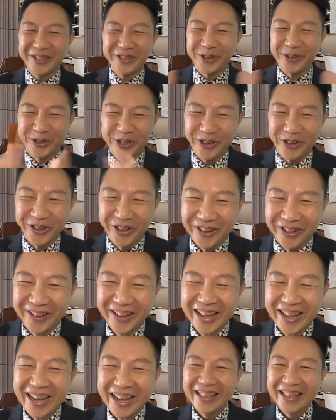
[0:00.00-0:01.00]
Ohshiro.
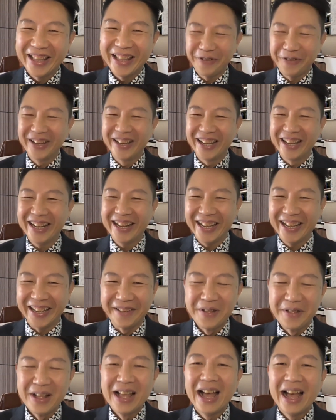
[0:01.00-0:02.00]
Definitely.
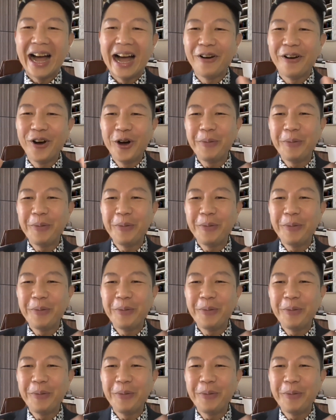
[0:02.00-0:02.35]
I hope